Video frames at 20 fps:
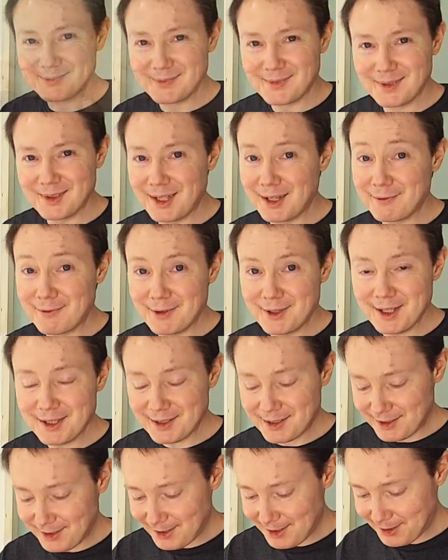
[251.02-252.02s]
Now for
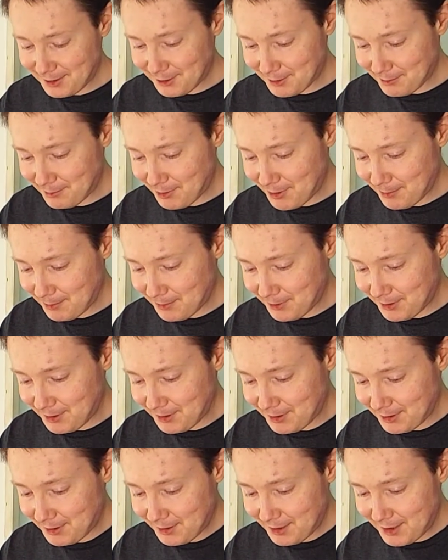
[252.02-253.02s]
dust collection
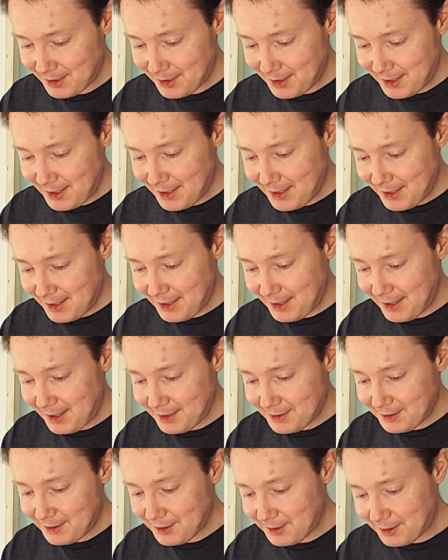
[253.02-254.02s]
purposes, it
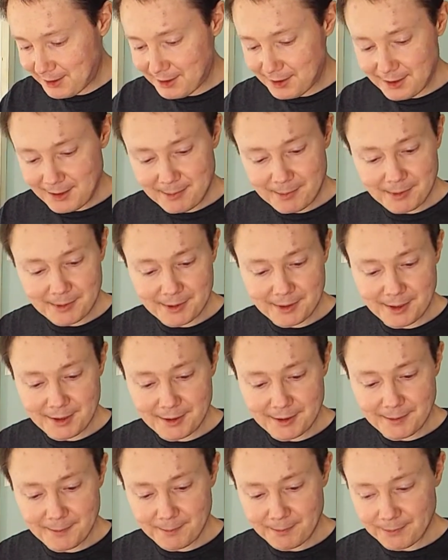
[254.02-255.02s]
has this coupler
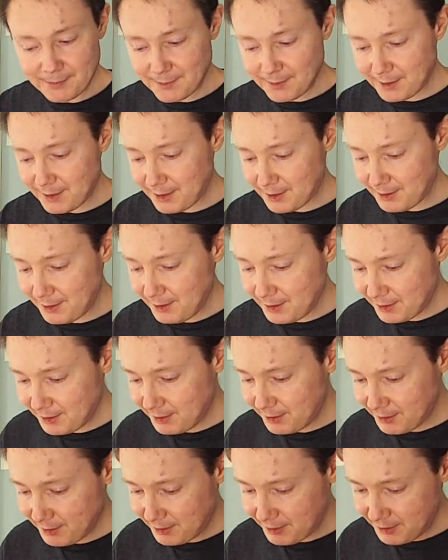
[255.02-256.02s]
here. Now
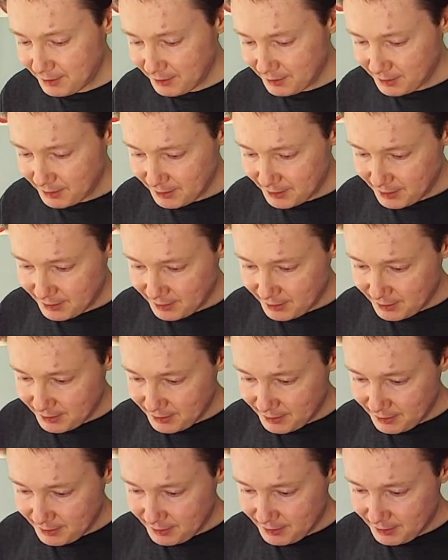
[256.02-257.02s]
this
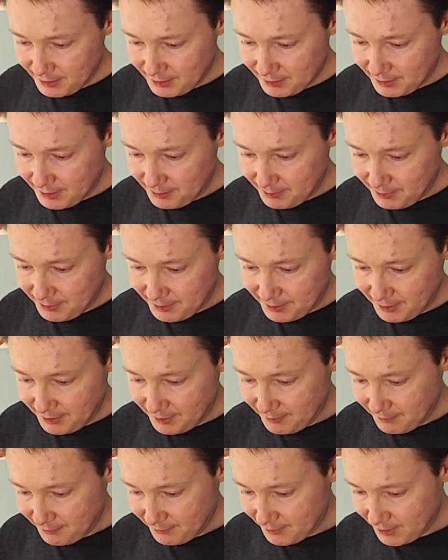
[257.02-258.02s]
is, I
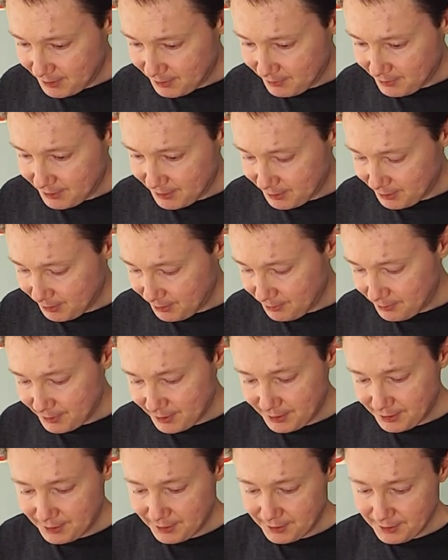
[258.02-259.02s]
believe, right around 2
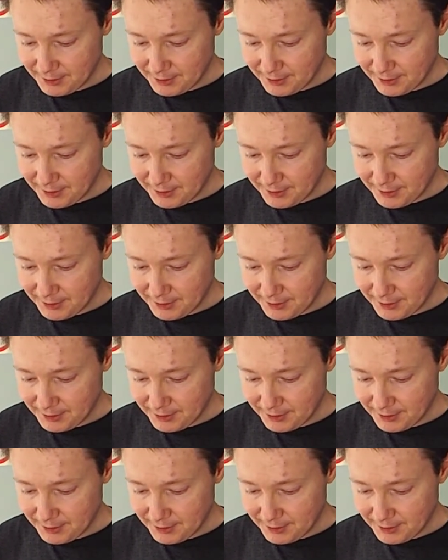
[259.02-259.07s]
inches.